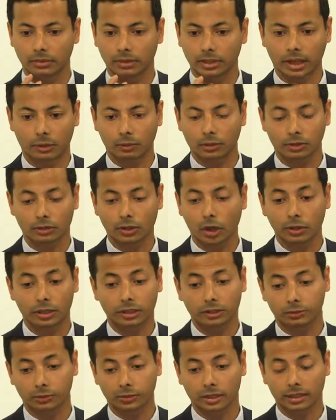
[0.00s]
that was no
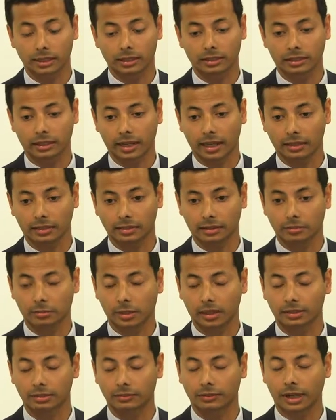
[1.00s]
different in the case of the
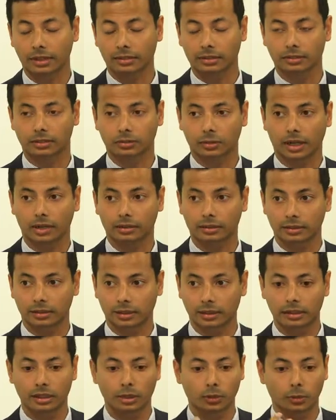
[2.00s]
multi-factor
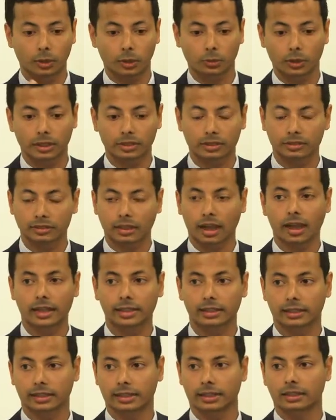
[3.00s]
strategy. When we're
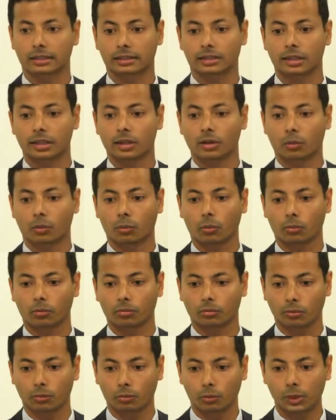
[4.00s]
designing it,
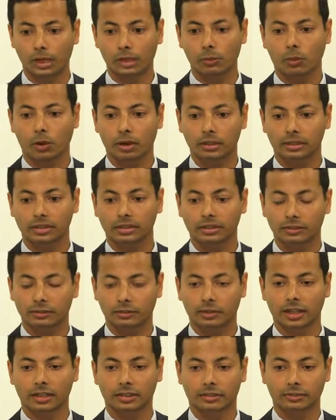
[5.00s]
we want to
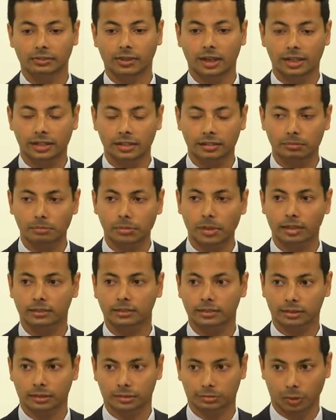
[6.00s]
diversify as
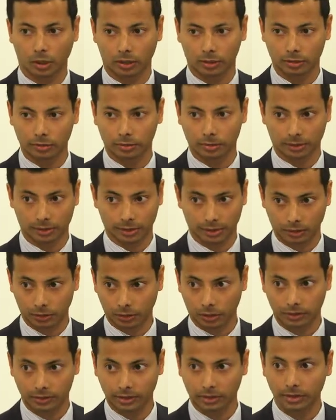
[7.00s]
much as possible
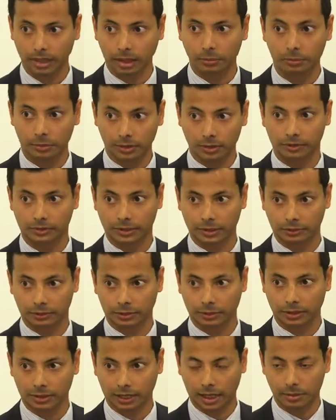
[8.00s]
across a number of
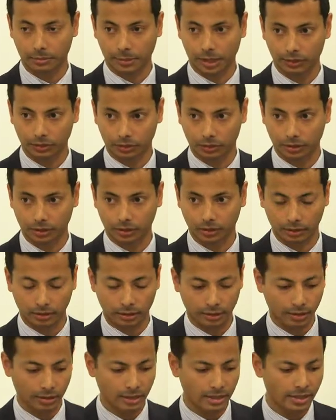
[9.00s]
different dimensions.
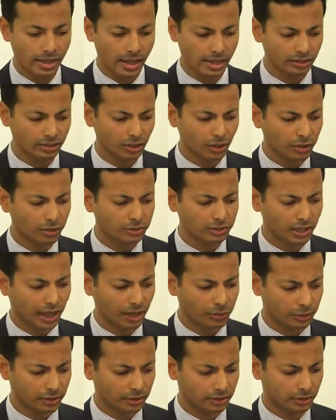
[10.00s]
And so
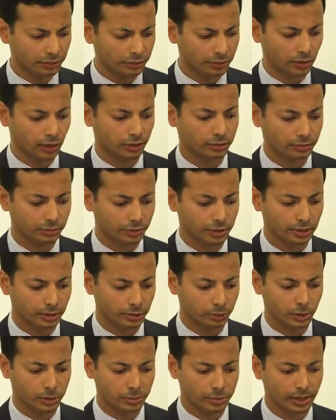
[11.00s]
that was the philosophy
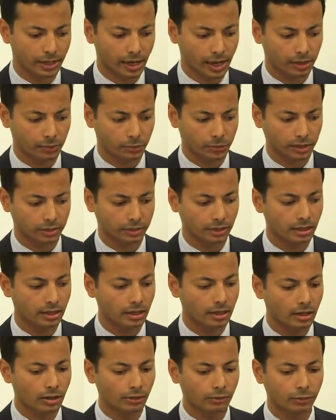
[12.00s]
that we began with.
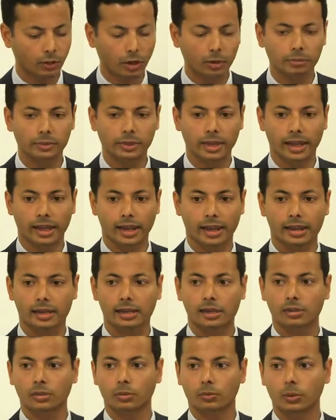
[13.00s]
From there,
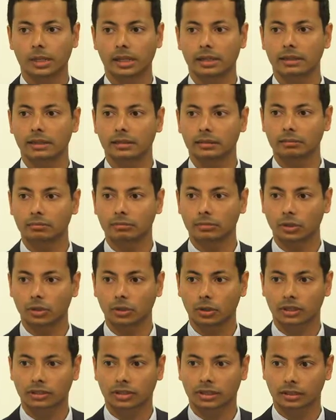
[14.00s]
we
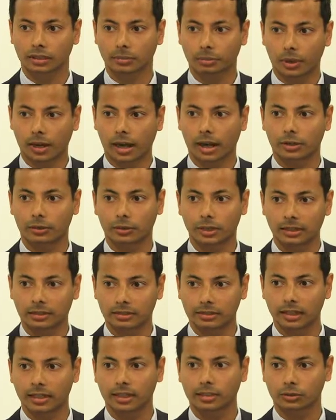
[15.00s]
looked at the prior
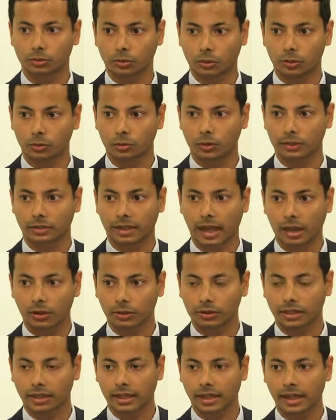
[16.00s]
research, what was
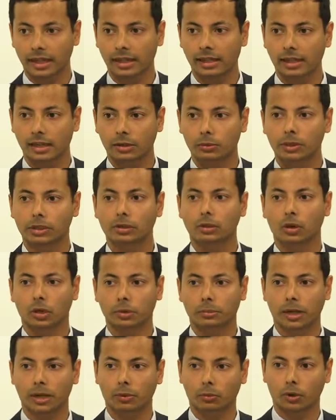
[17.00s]
out there, and we thought
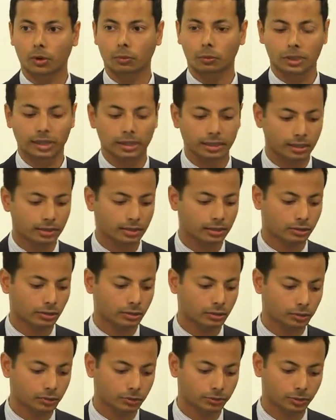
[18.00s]
about what we needed to
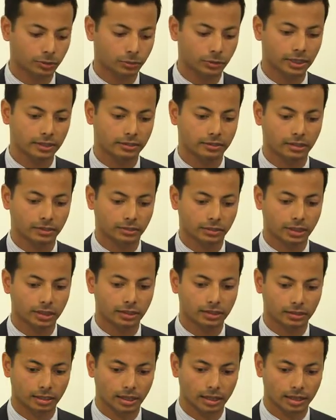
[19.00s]
do for research
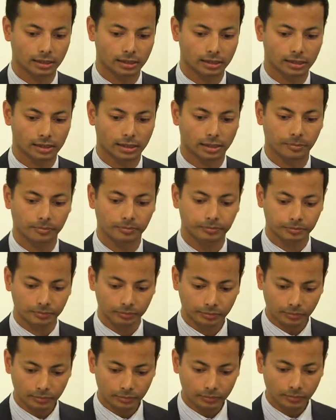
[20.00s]
internally.
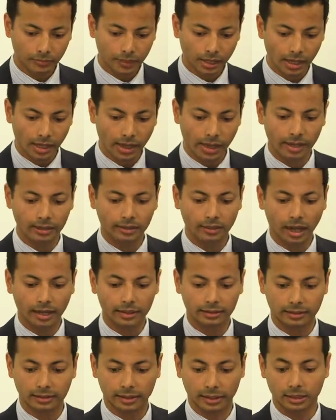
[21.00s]
And
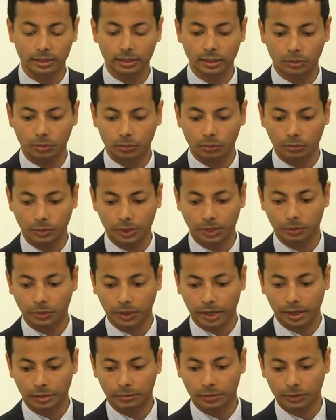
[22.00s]
nicely, we were
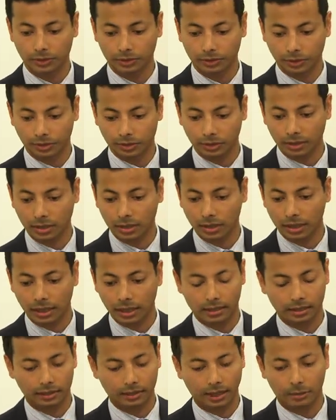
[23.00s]
able to
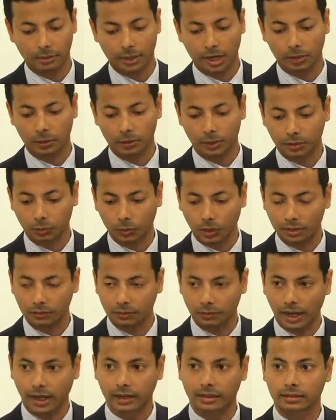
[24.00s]
come out with what
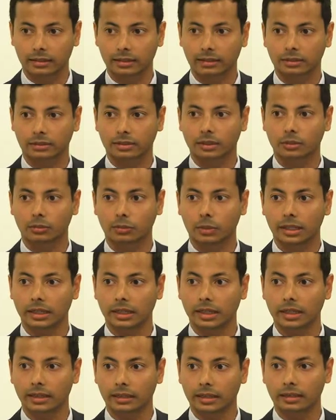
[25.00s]
factors we
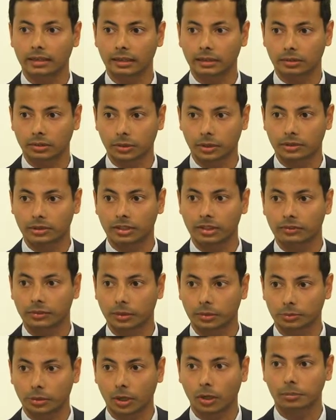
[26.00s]
needed to achieve an
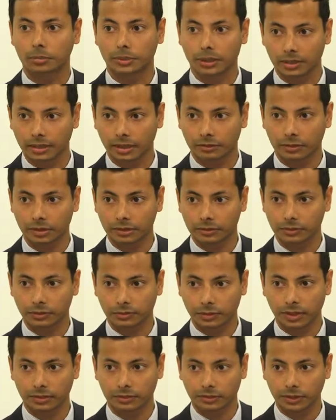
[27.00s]
appropriate level of
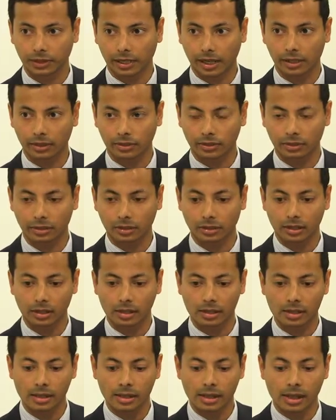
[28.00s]
diversification.
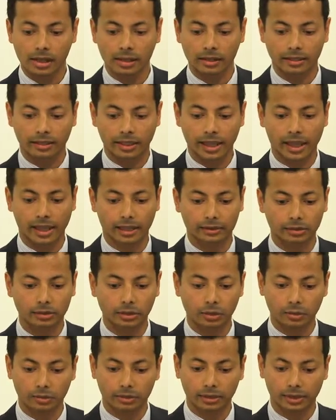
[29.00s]
Then
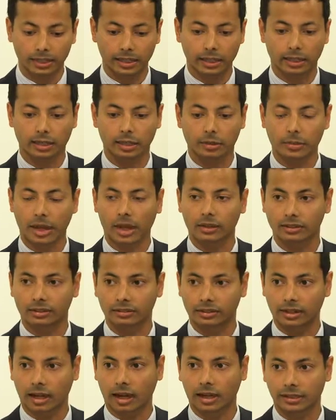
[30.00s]
thinking about the
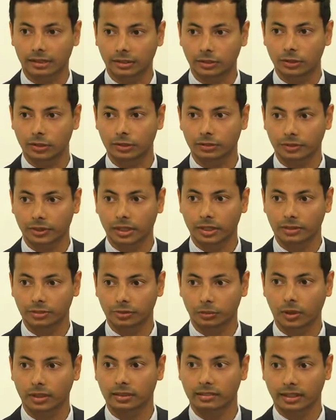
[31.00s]
starting universe,
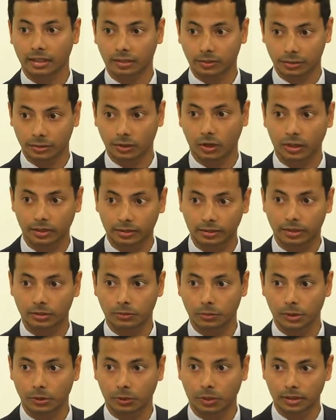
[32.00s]
what set of stocks did
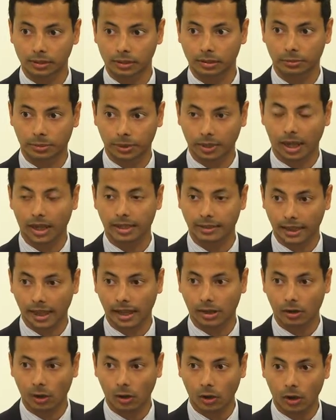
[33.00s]
we want to apply
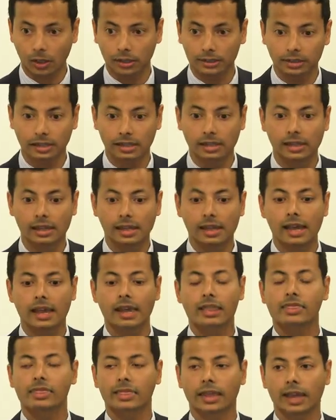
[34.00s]
that on? And